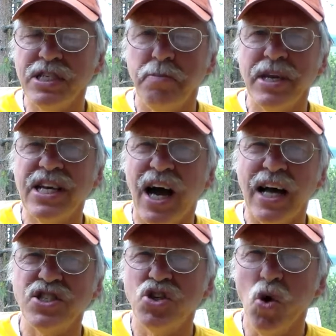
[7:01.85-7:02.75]
must be
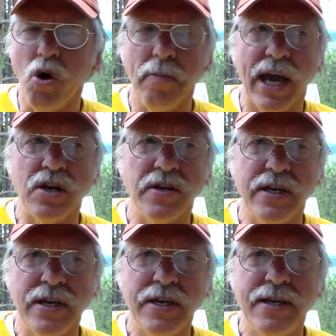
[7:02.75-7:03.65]
God's doormat,
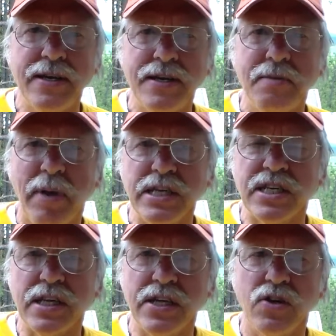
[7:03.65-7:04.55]

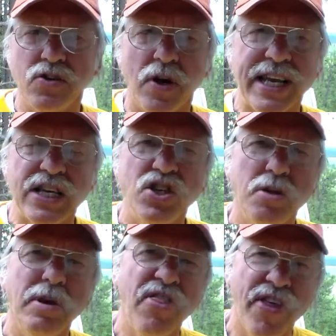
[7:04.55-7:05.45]
basically they're trying to get you
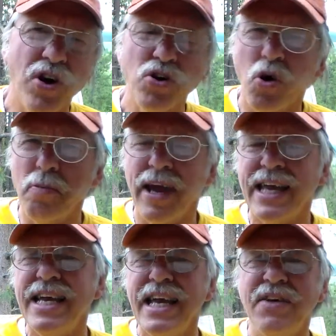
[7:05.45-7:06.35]
to be their doormat.
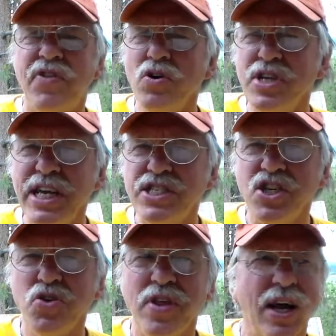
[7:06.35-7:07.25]
If they're
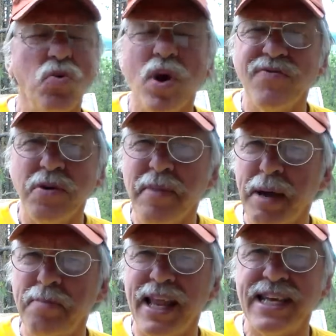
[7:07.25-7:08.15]
teaching you that, run from
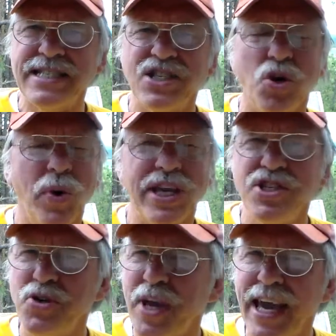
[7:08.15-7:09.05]
that place as quick
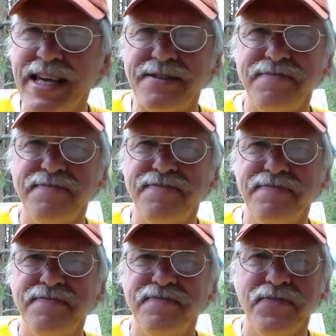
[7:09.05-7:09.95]
as you can.
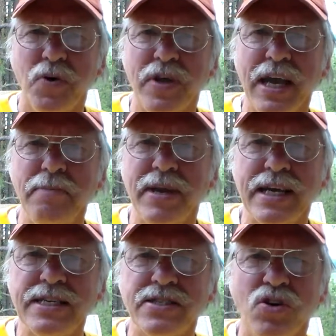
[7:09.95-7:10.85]
Okay,
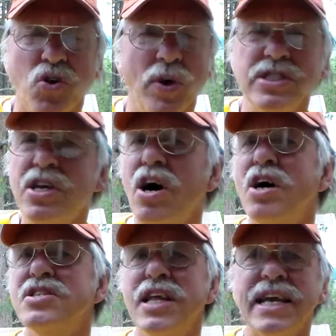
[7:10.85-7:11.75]
because they're noisy
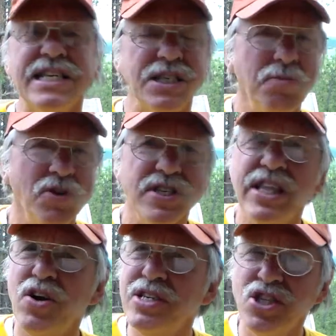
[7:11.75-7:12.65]
gong, clanging cymbals,
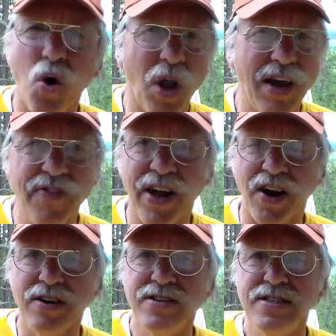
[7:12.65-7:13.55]
and there is no love
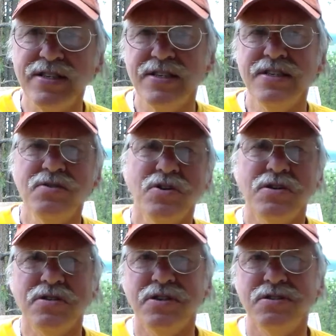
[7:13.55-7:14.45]
there.
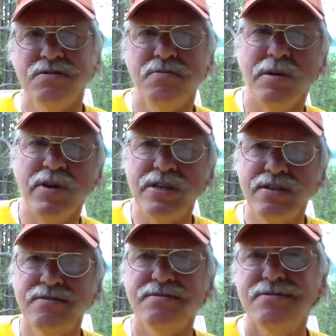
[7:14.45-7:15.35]
Well, there may be a